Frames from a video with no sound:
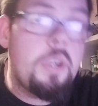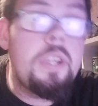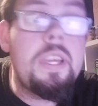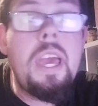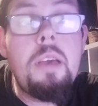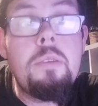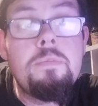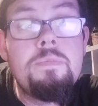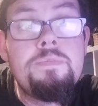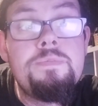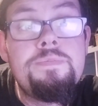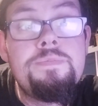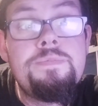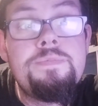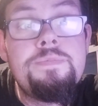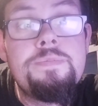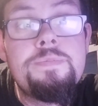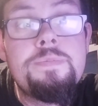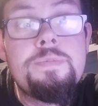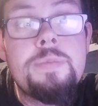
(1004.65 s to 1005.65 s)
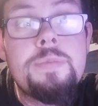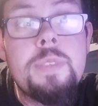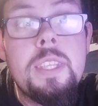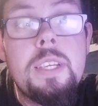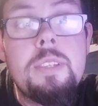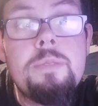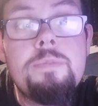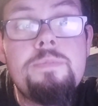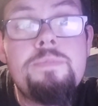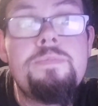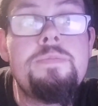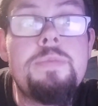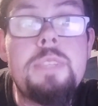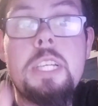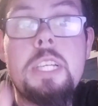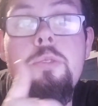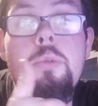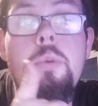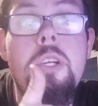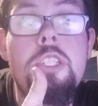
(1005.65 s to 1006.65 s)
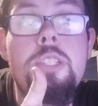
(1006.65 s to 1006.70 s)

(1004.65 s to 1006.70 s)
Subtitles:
But yeah. Thanks for